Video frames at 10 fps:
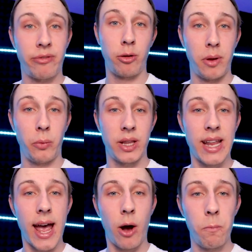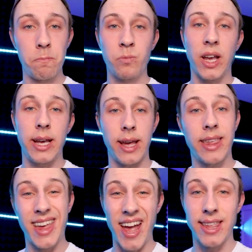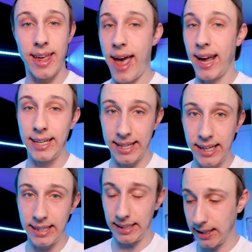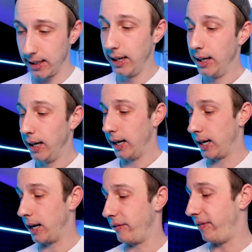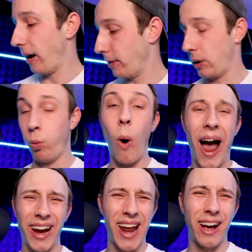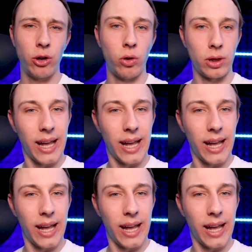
filming with now is a 10-18 very wide angle